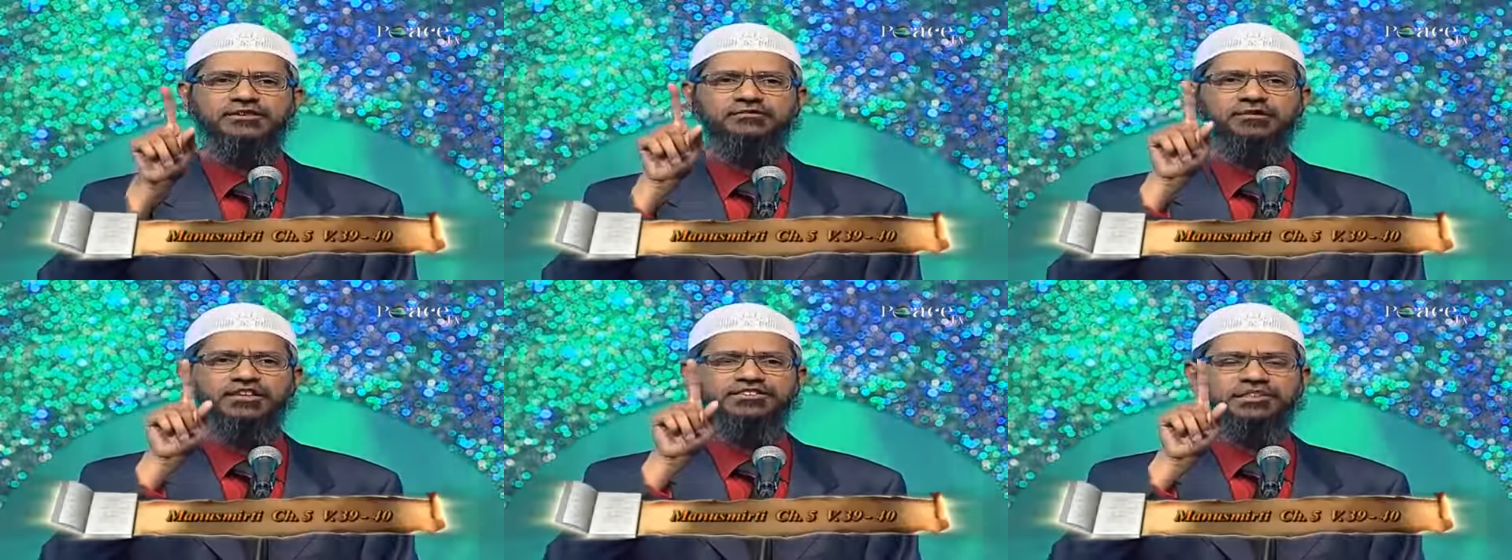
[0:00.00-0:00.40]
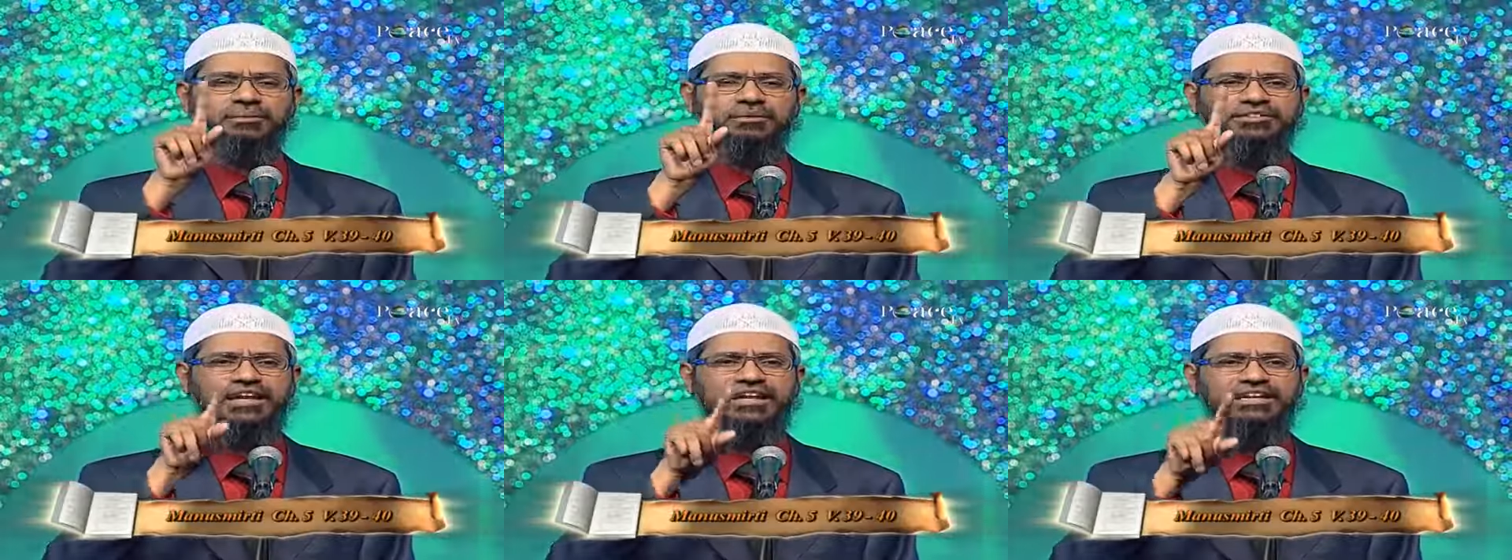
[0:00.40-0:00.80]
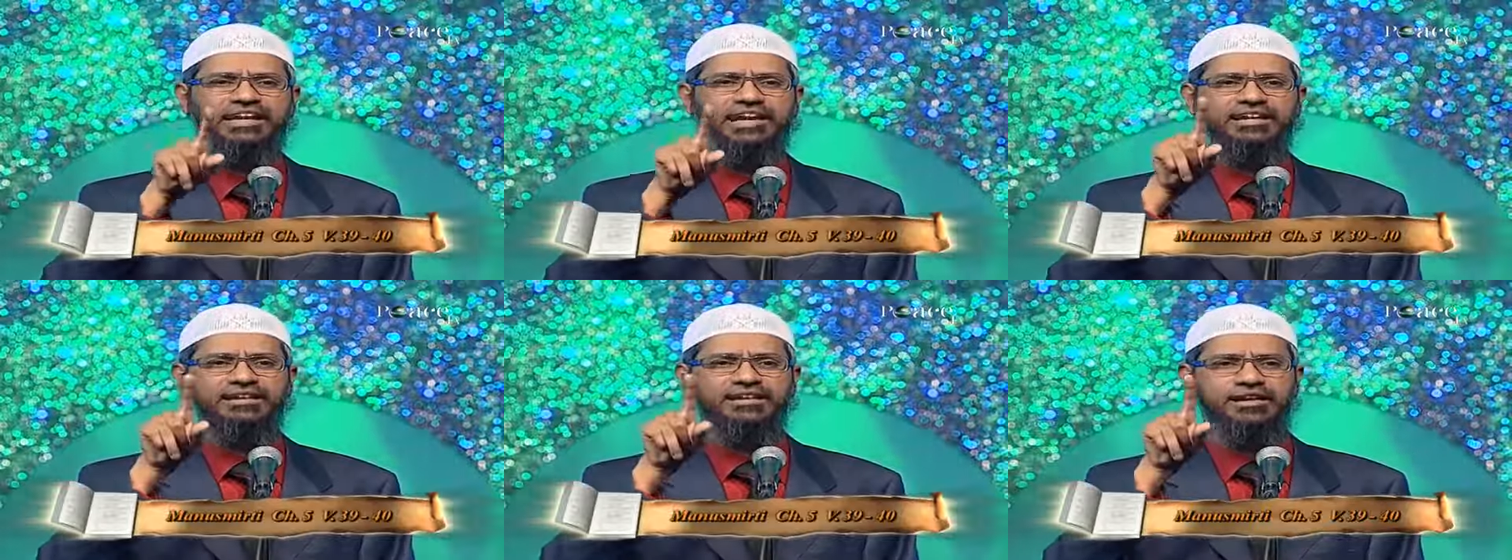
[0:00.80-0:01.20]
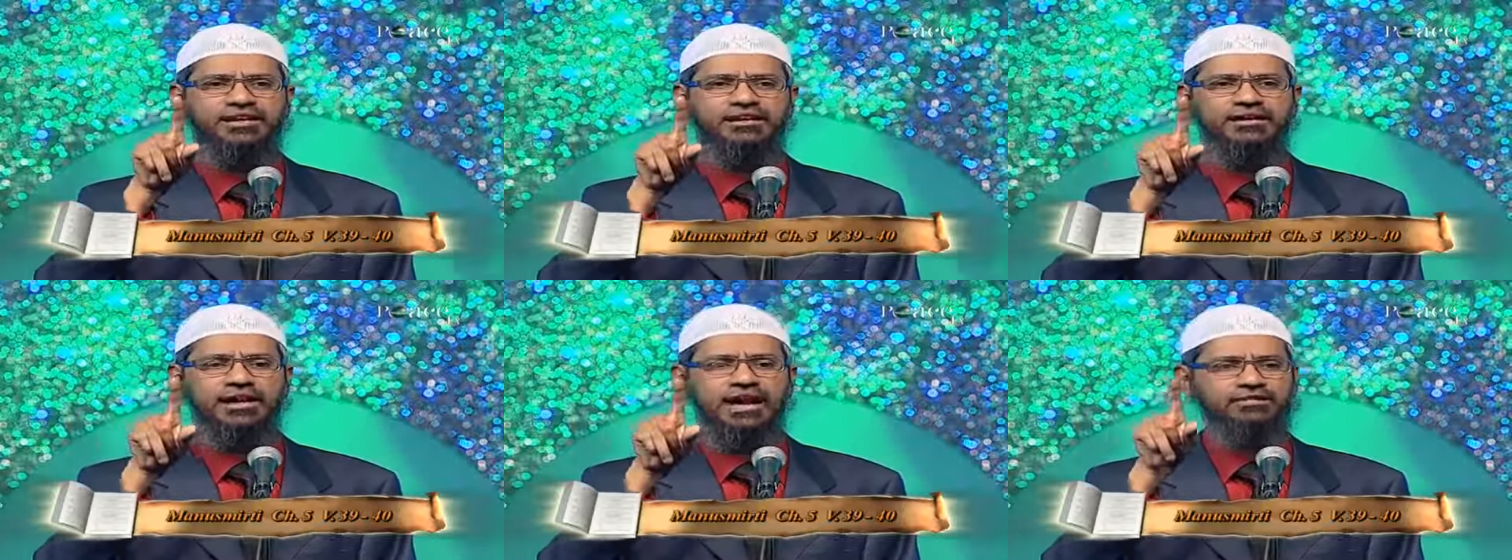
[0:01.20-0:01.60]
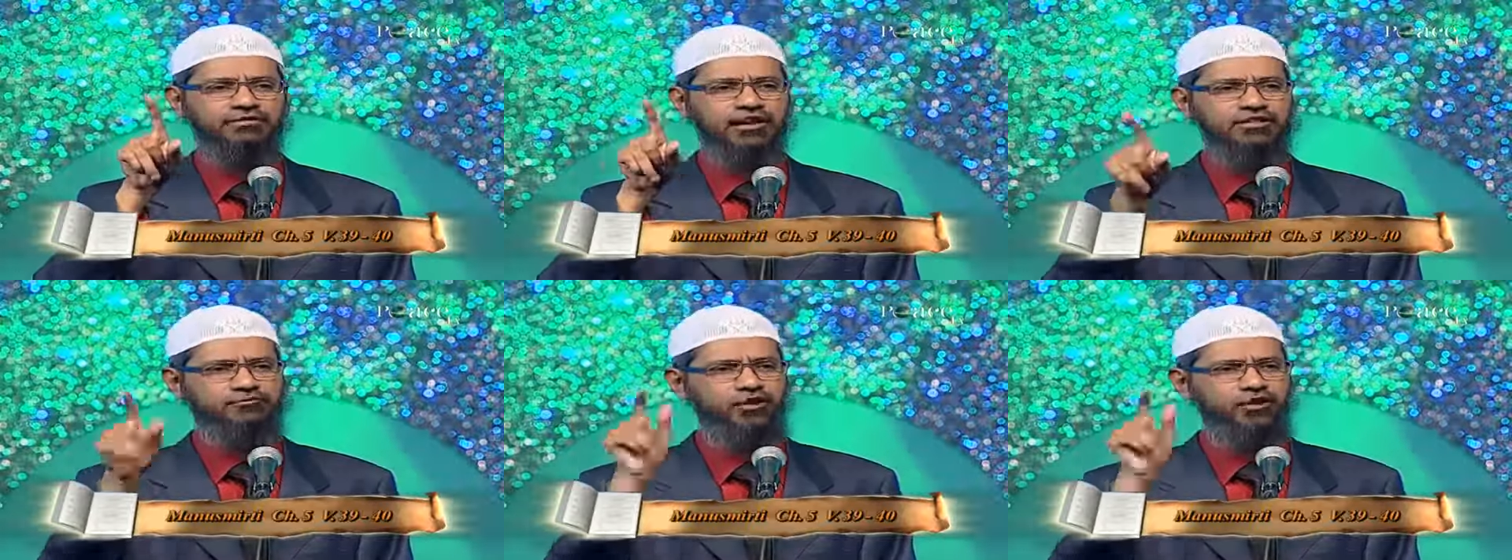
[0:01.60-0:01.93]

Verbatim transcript: verse number 39 as well as